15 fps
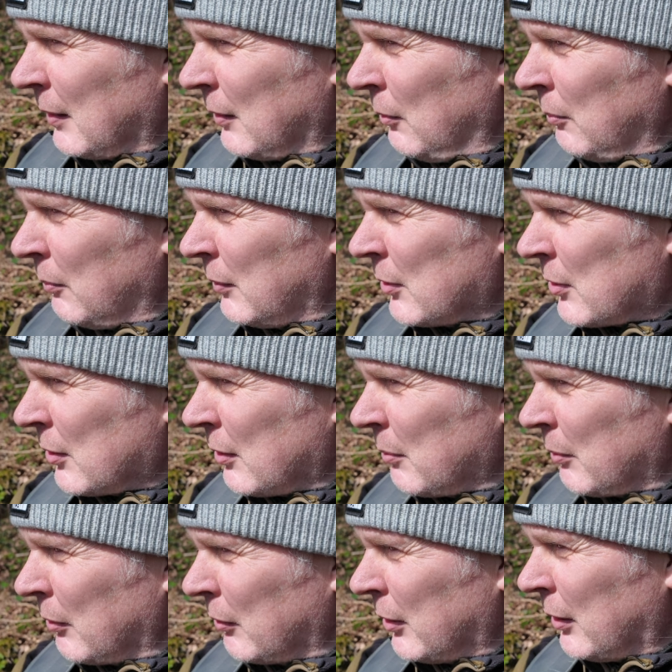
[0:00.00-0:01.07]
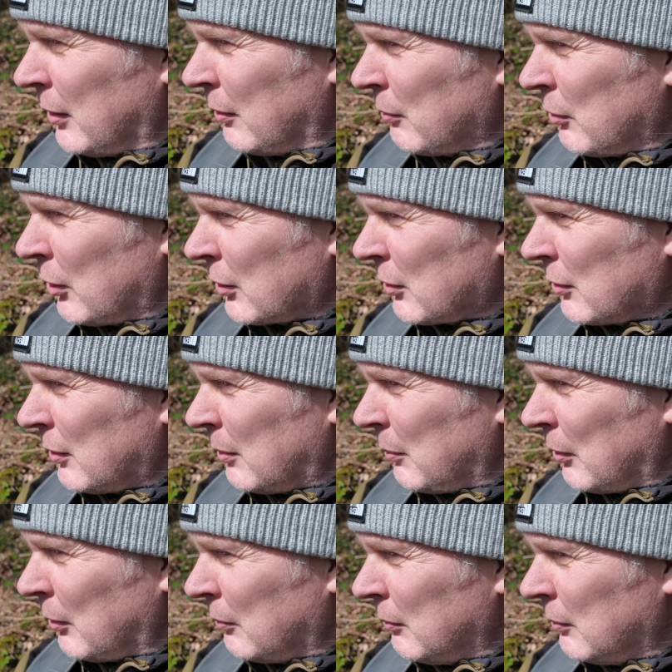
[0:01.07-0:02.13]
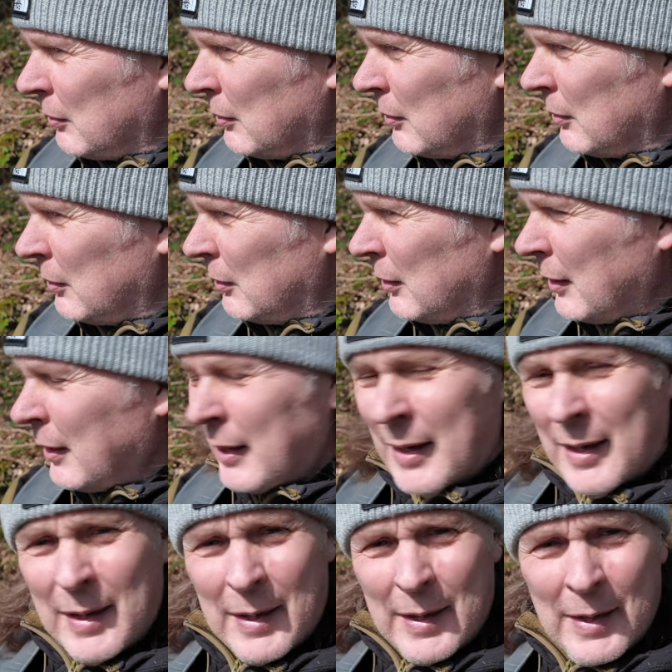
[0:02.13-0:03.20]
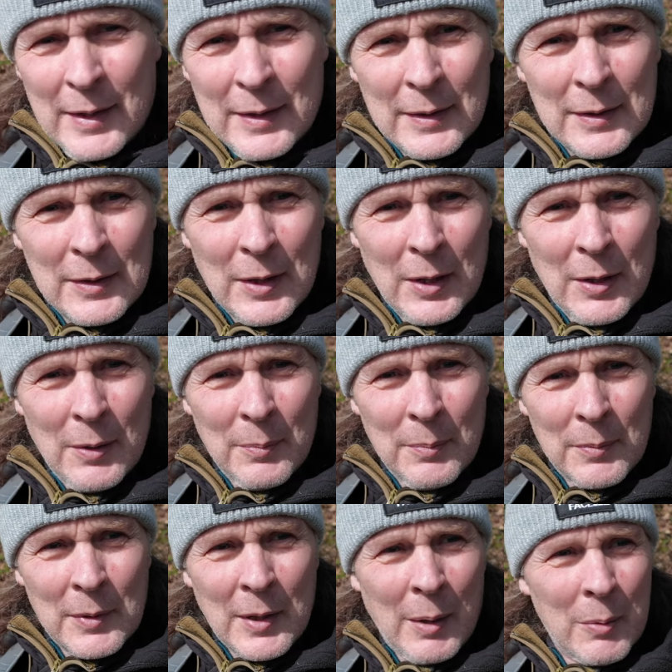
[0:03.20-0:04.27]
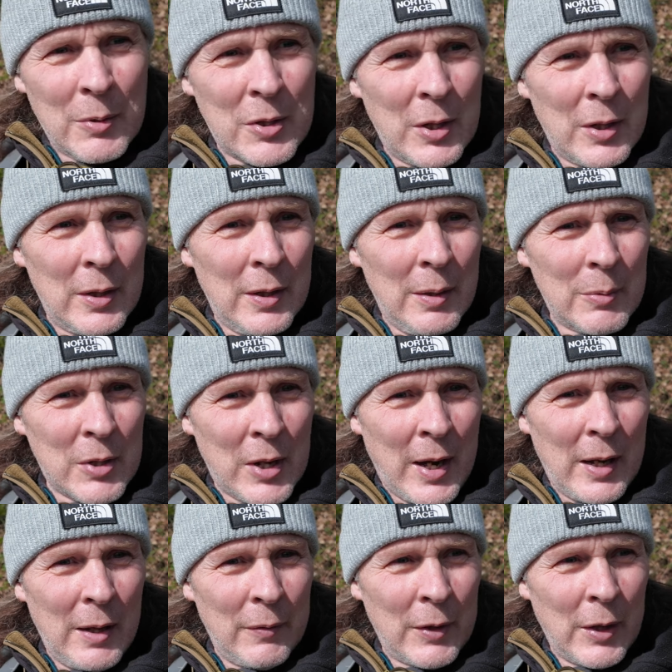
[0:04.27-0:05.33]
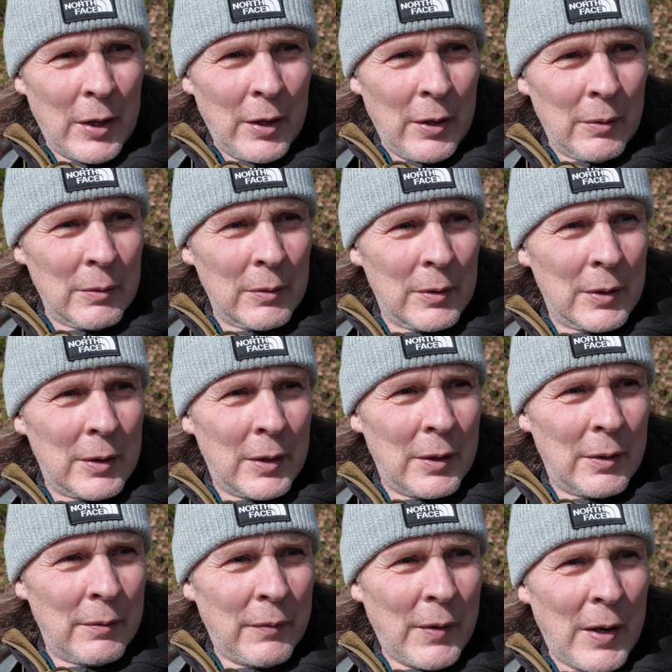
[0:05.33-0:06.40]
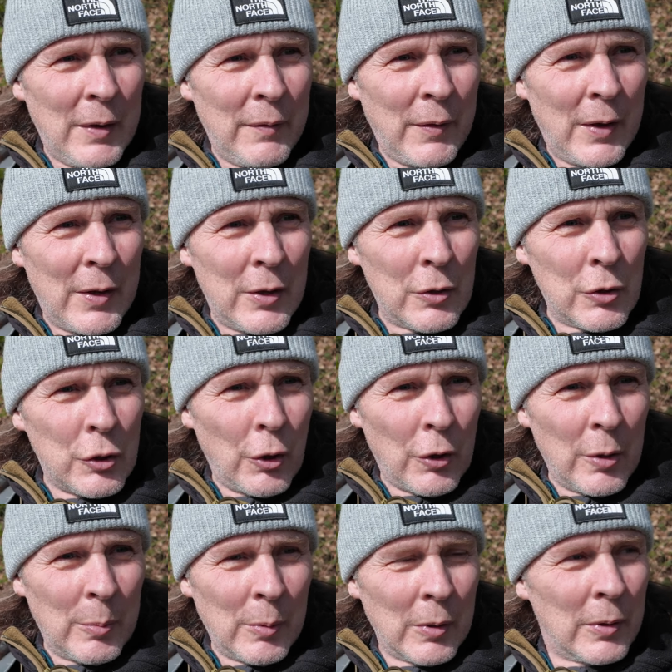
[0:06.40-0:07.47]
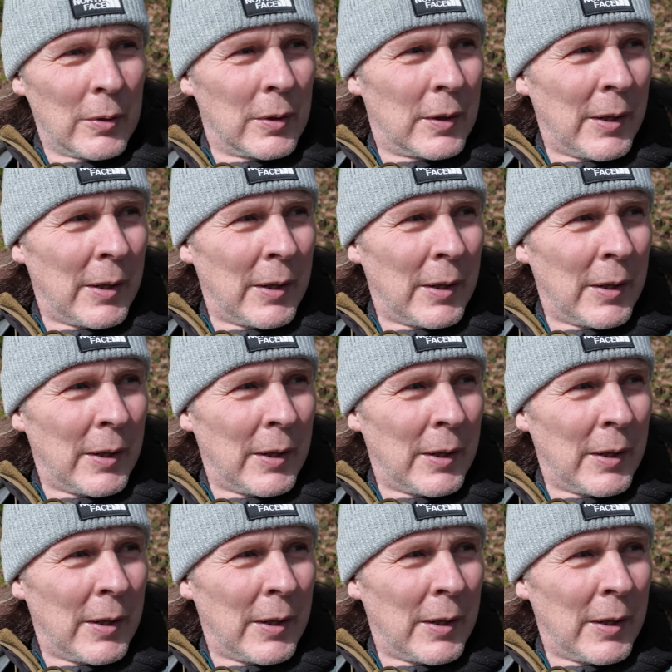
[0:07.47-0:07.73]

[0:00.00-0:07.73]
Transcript: Oh, there's another one on there now, chicks. There we go. And that was a hell of a night out. Very, very enjoyable.